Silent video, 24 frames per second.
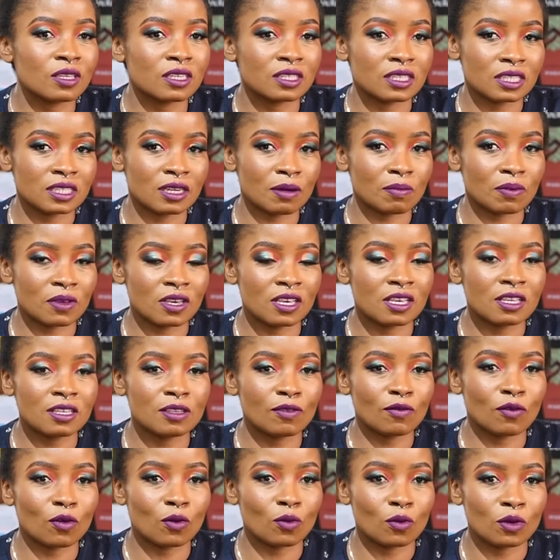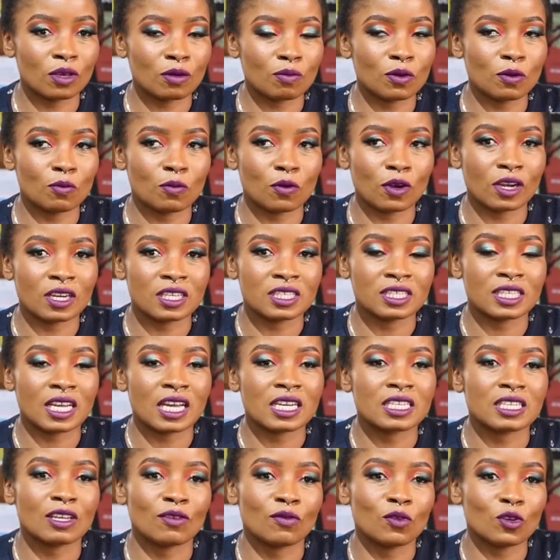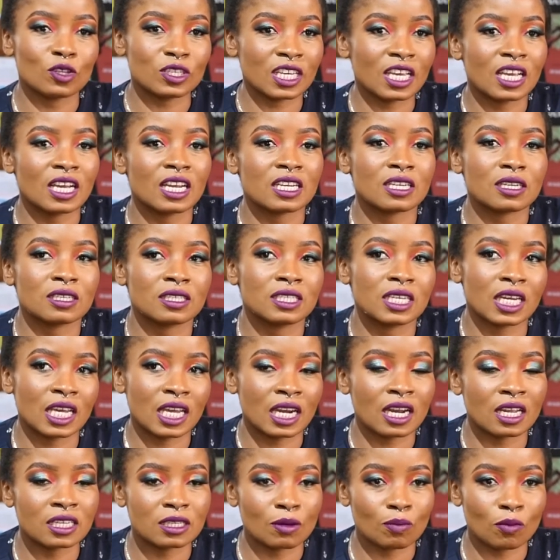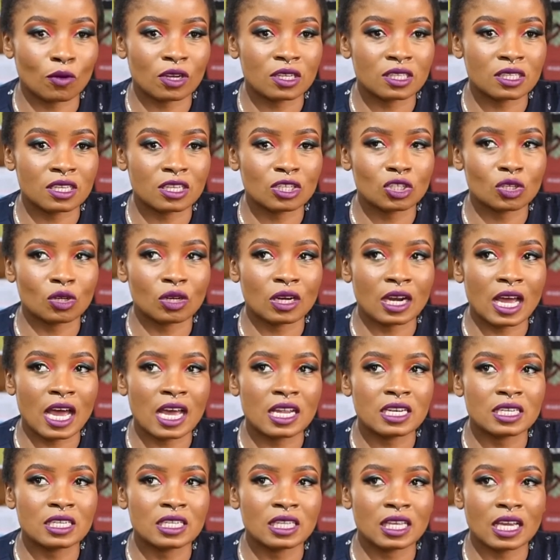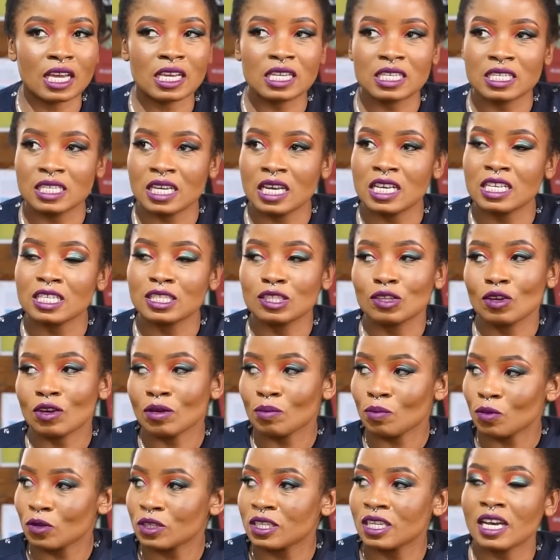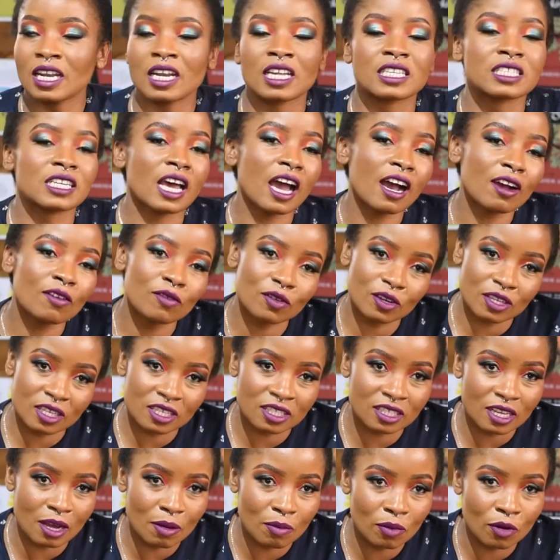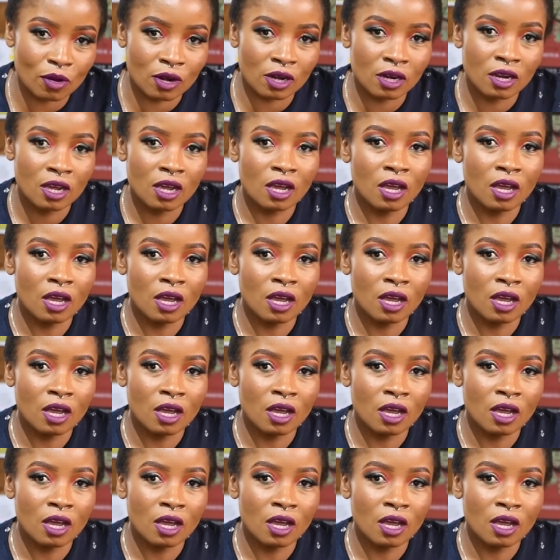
setup is for queer people is that if you're taken at a police station and the idea is you're reporting an attack, for example,